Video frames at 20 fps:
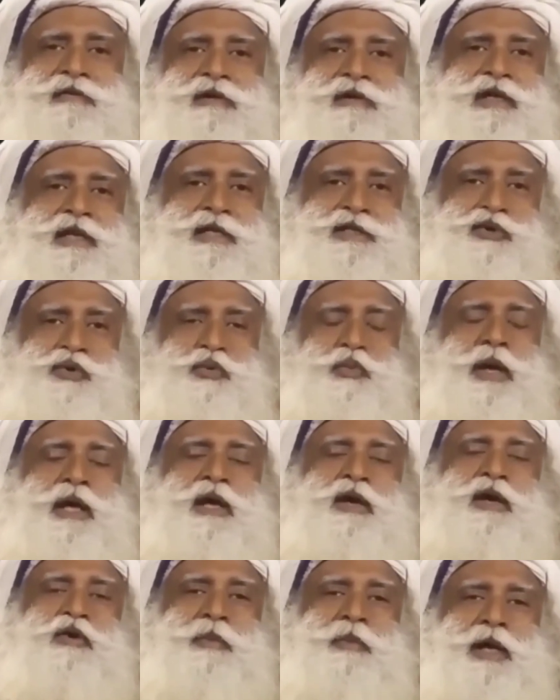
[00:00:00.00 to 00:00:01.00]
and his
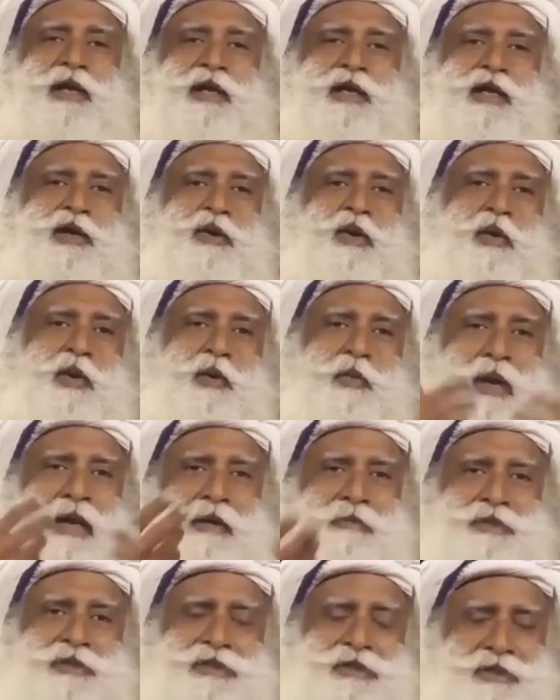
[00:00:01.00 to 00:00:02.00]
humanity
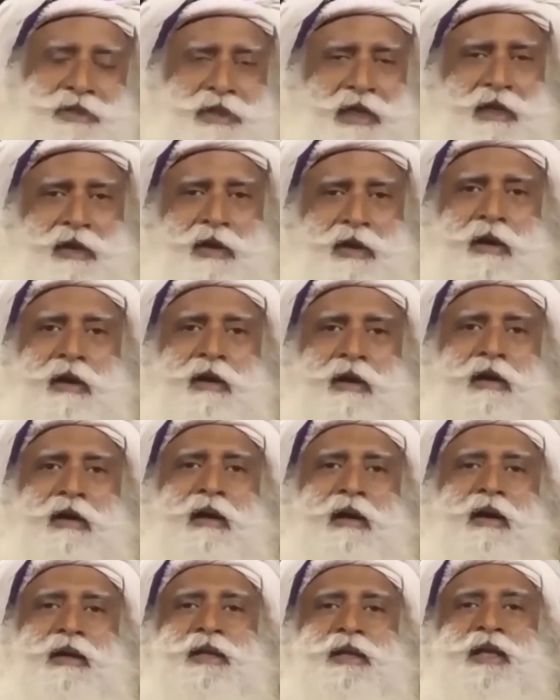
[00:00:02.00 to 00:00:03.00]
overwhelms that law,
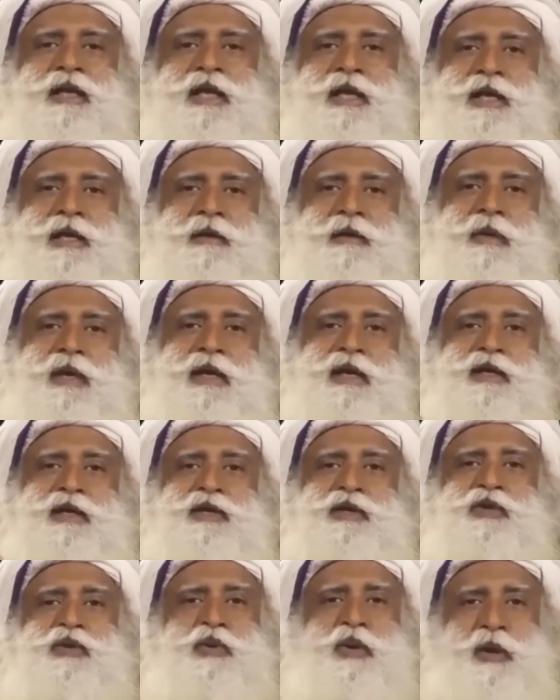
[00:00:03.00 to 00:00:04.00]
then he can make a
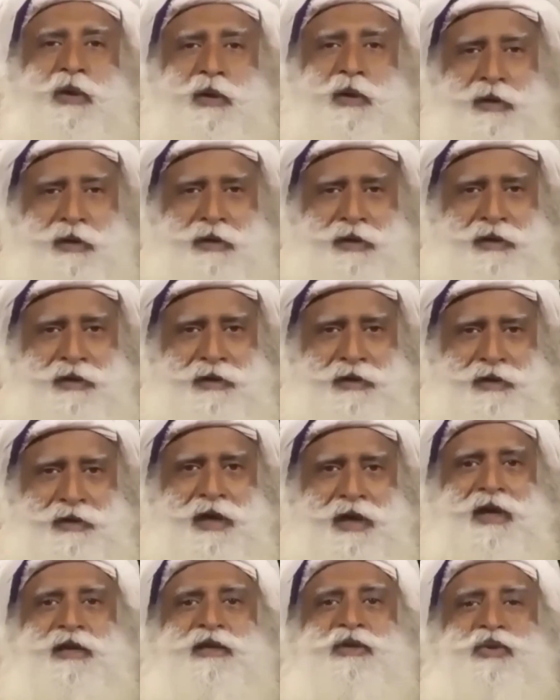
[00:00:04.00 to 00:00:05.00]
new law
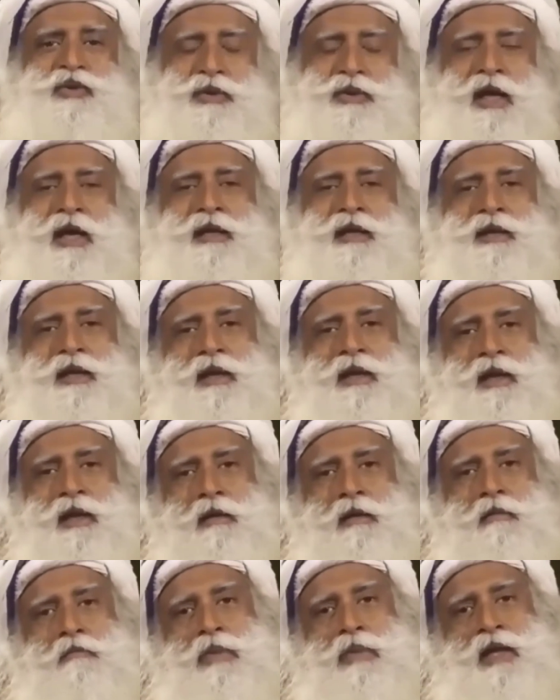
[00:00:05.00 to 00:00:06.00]
and do that.
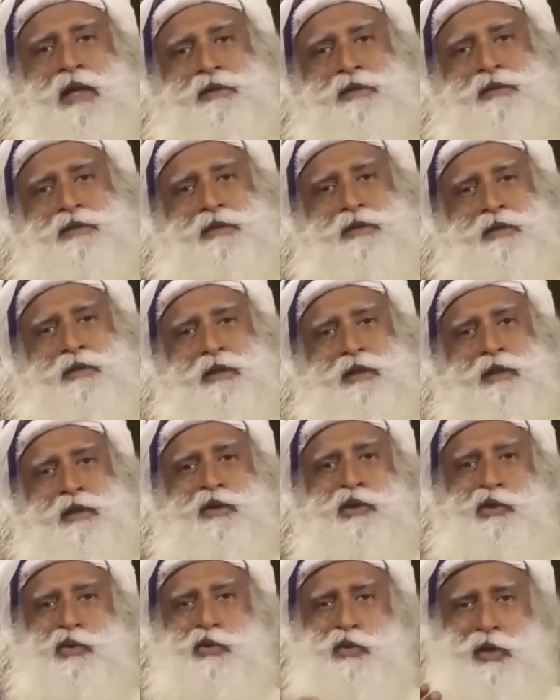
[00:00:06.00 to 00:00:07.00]
But
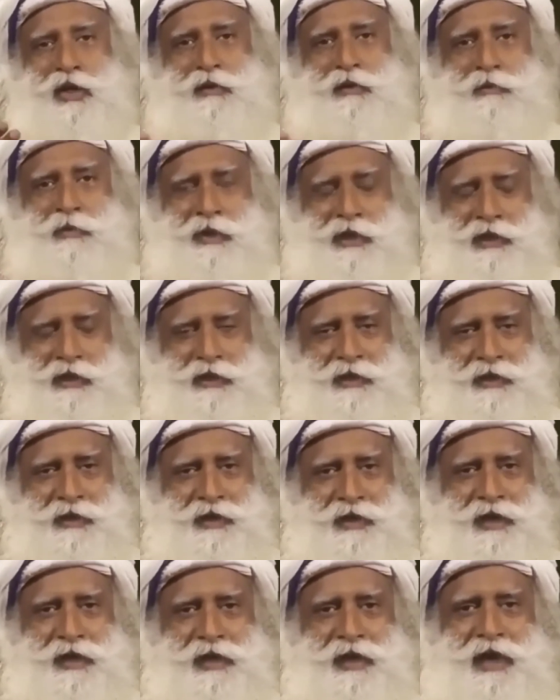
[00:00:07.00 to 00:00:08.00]
you and me
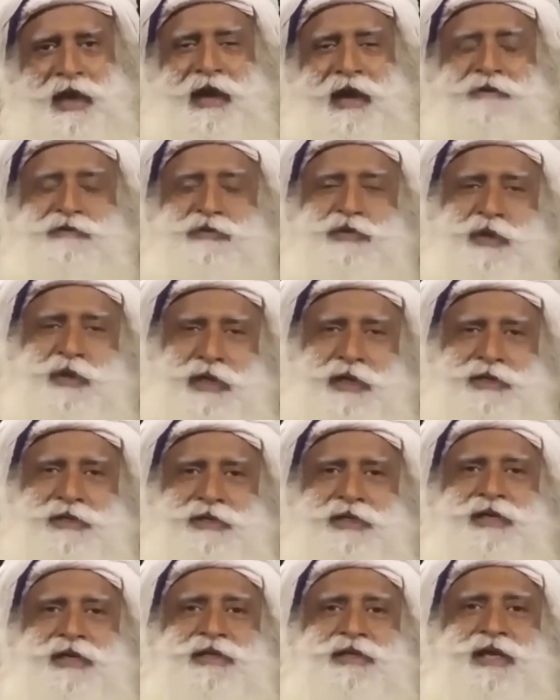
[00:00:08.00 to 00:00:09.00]
have to
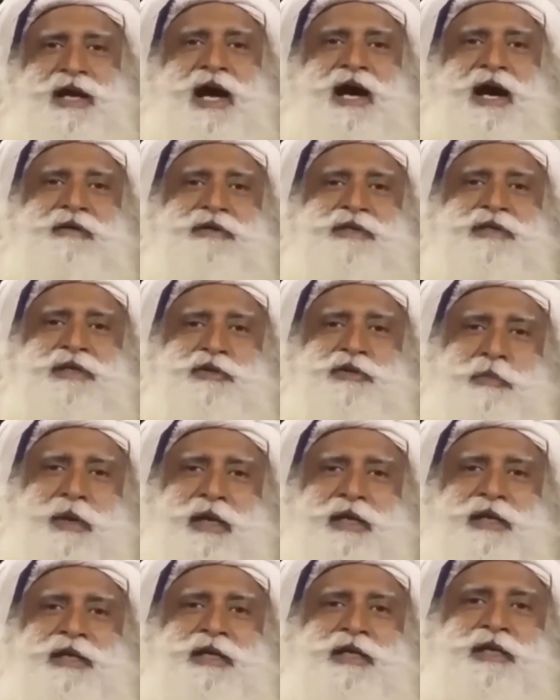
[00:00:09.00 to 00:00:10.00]
exert our
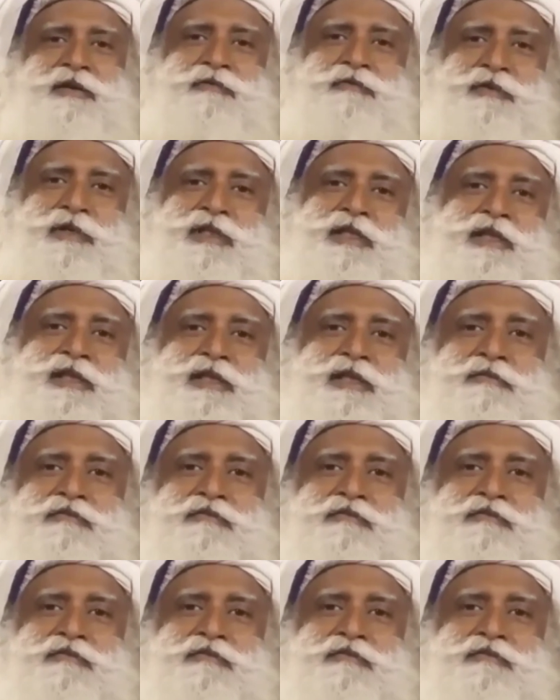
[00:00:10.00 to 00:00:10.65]
humanity within the